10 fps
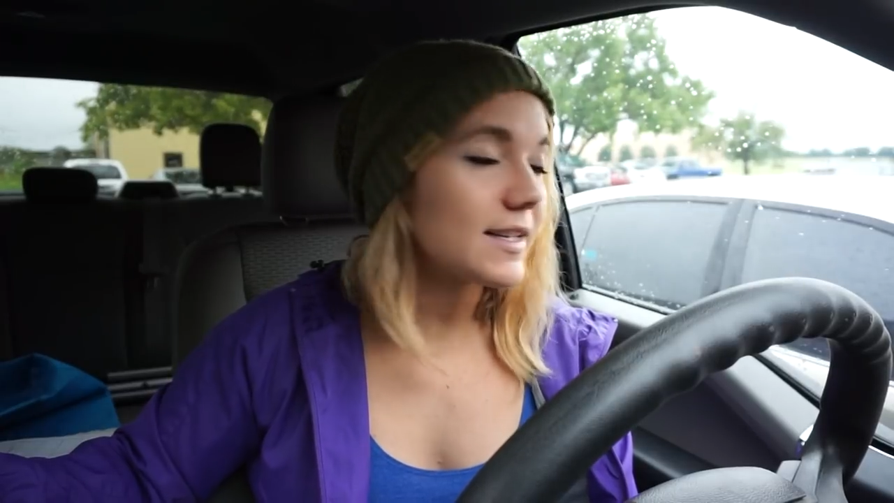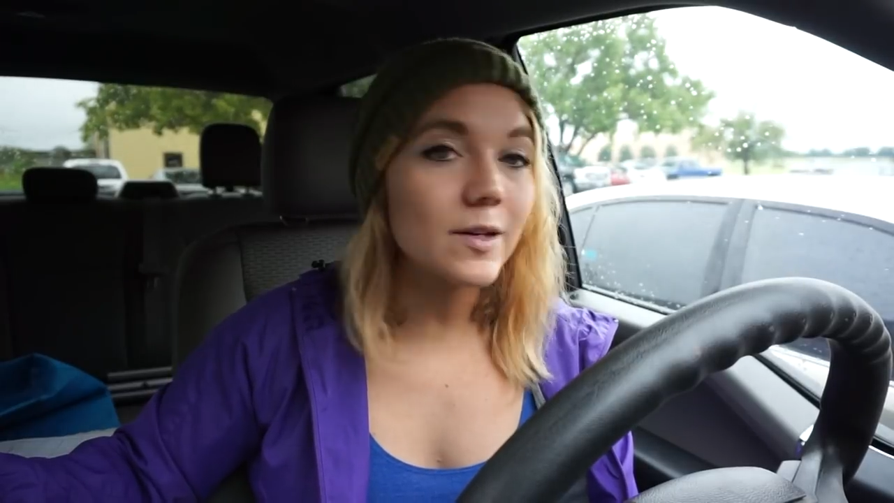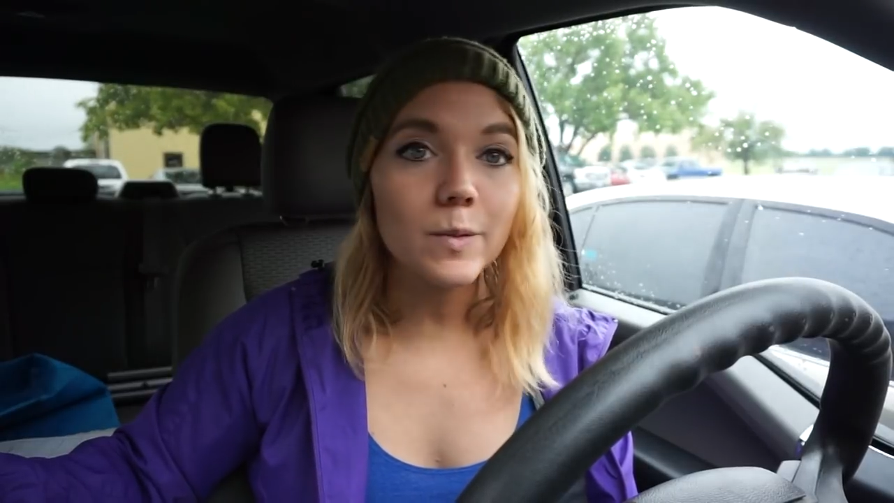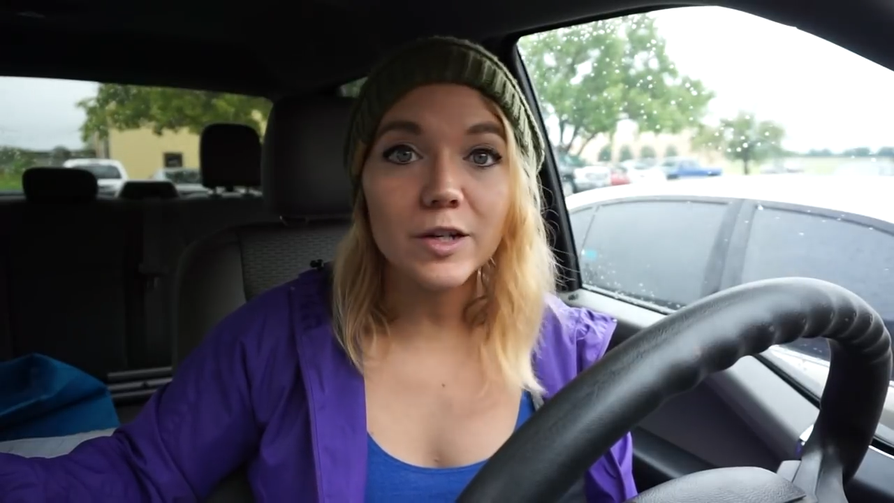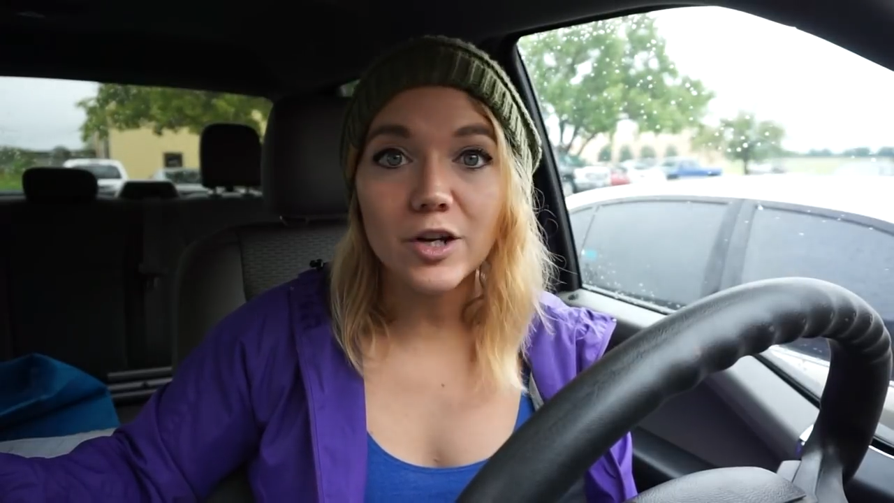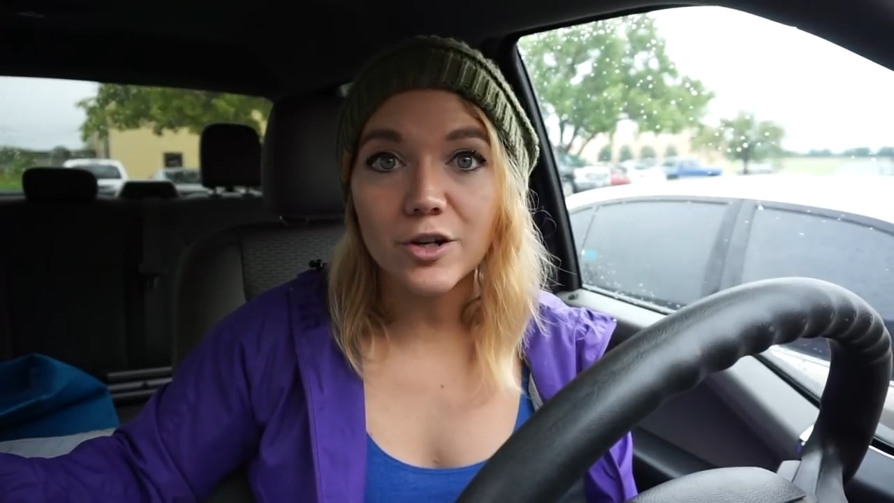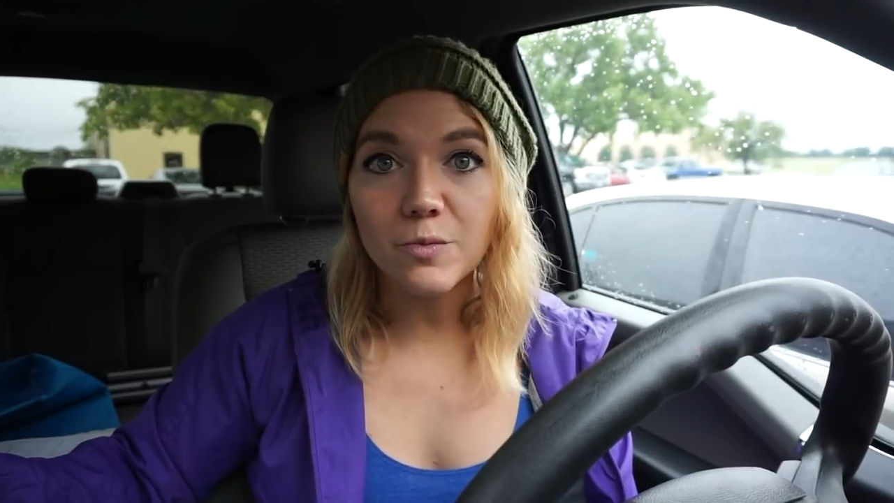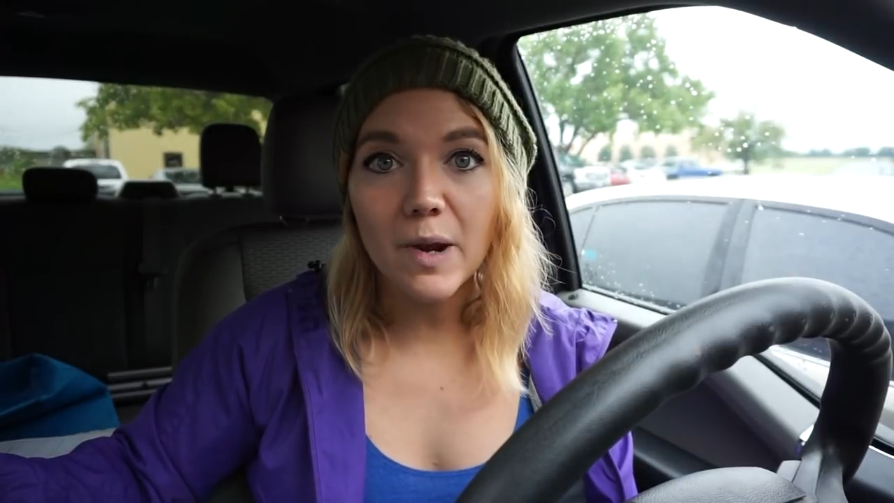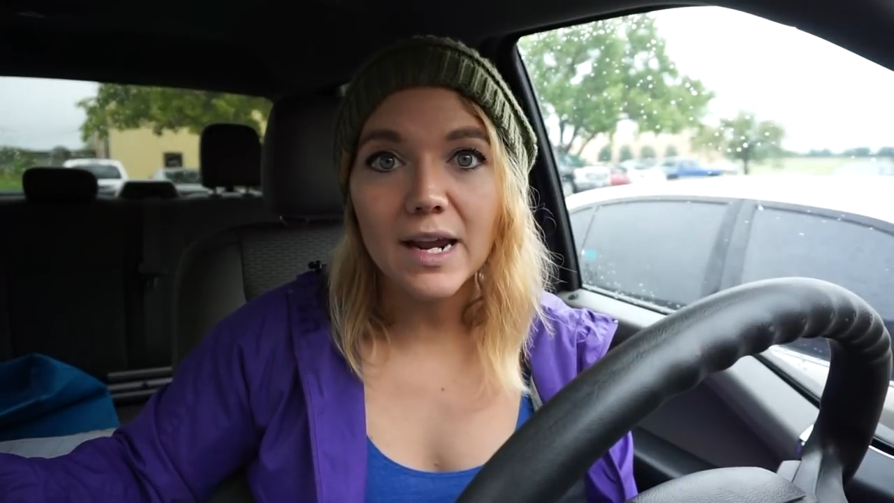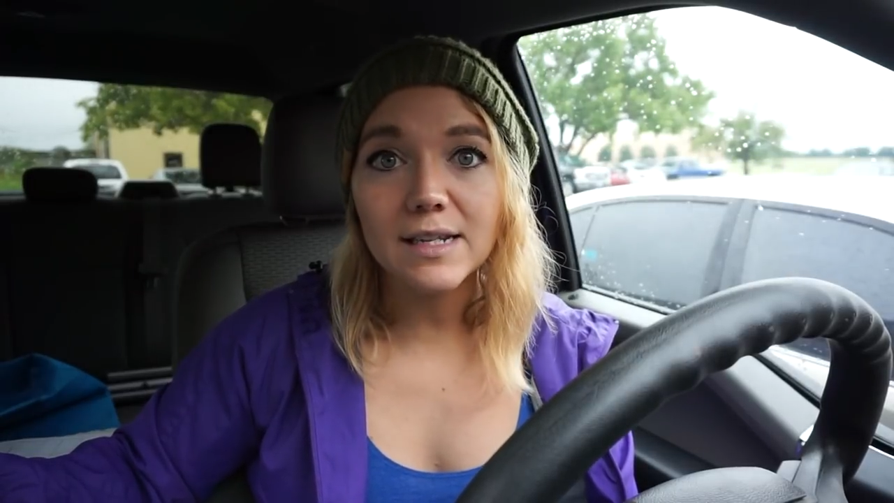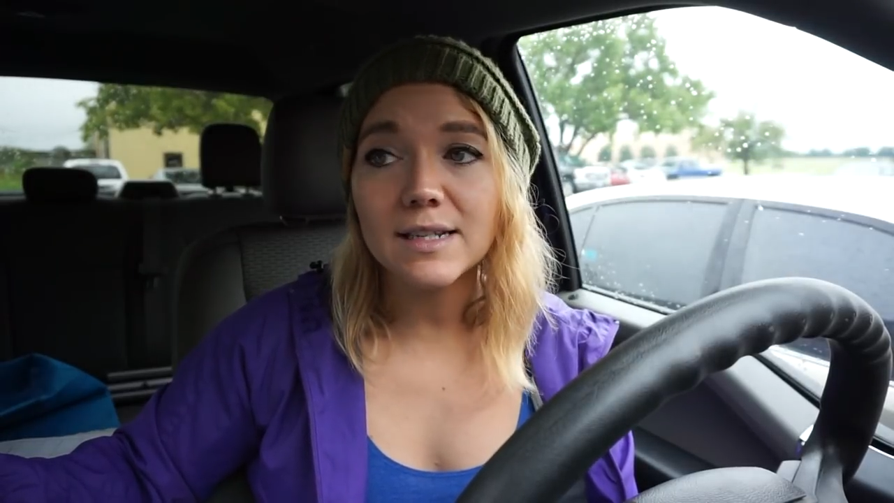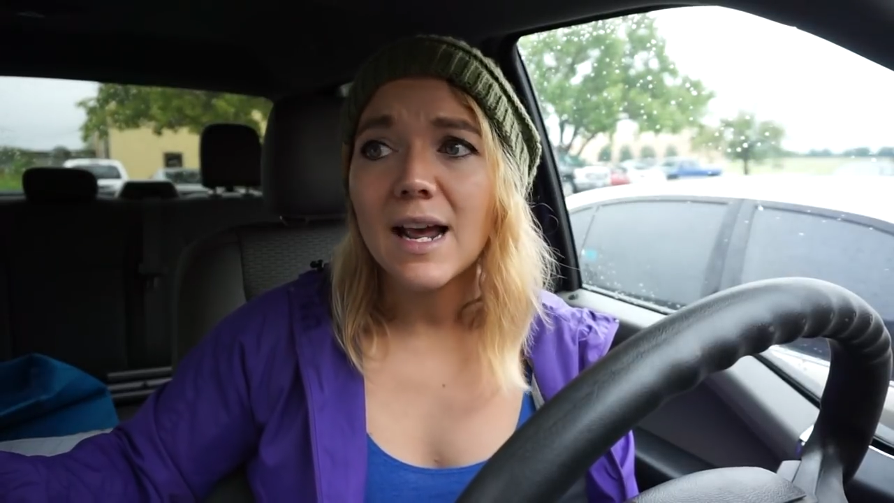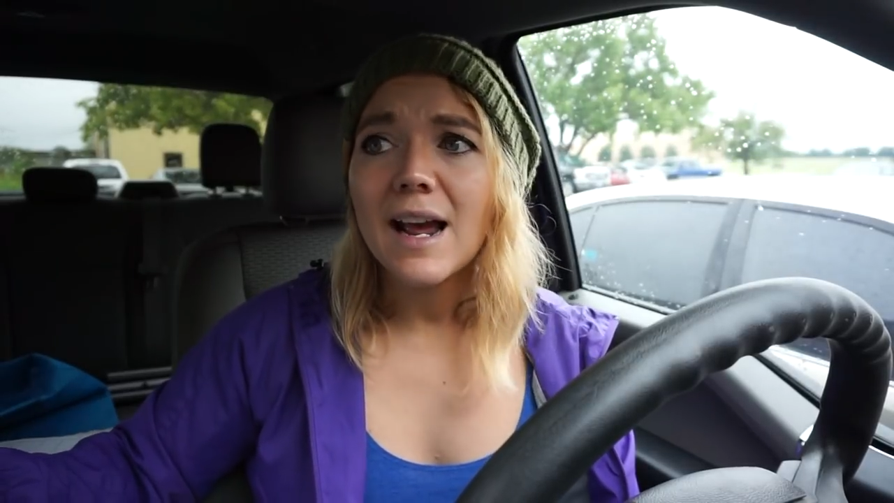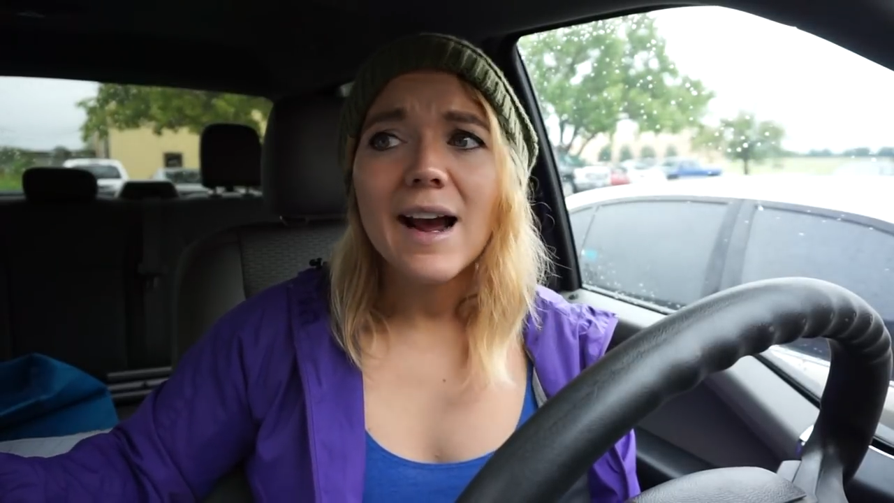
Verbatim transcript: It's going to be a change of pace.